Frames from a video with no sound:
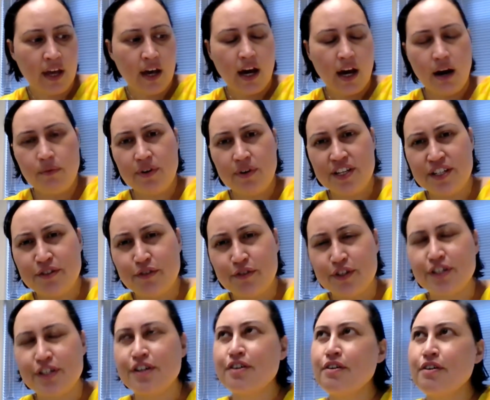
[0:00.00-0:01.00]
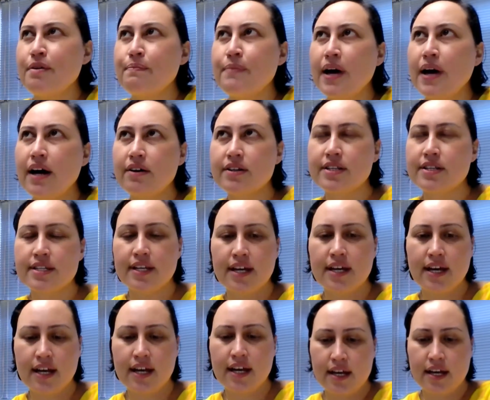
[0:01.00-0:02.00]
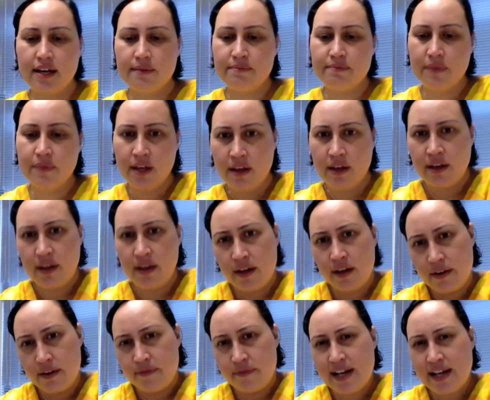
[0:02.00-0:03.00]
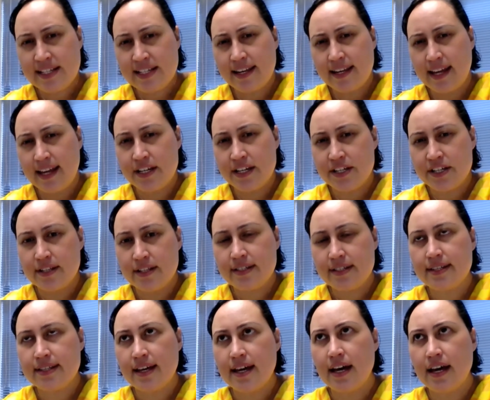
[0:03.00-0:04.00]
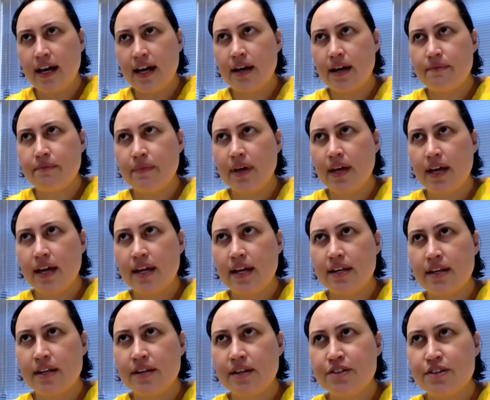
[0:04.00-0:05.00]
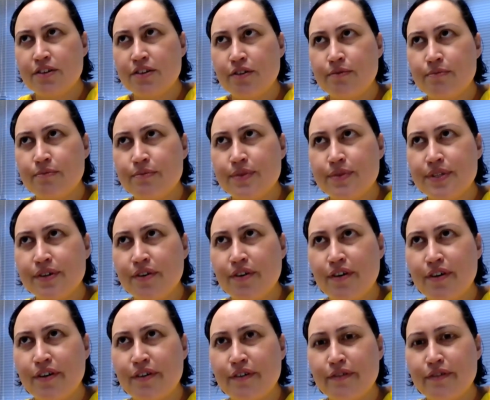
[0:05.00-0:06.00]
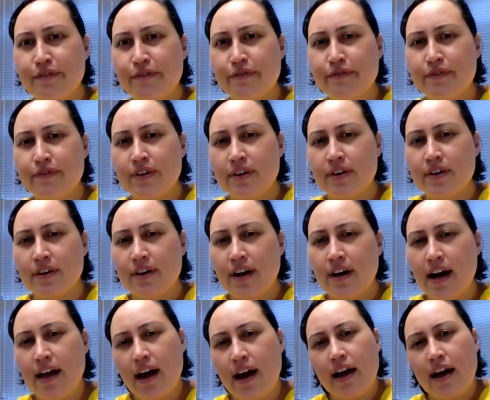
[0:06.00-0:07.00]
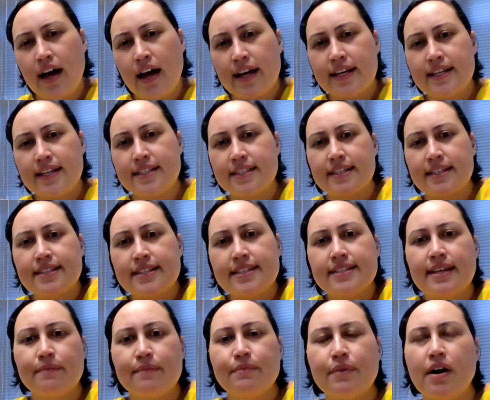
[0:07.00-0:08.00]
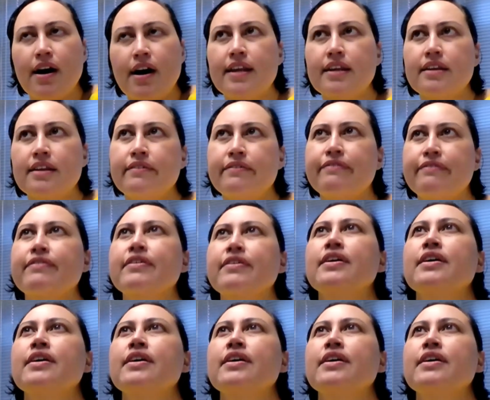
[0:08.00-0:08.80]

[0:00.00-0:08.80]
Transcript: I want to talk to you about um, vaccinations um, and in terms of, I, I, guess there's some kind of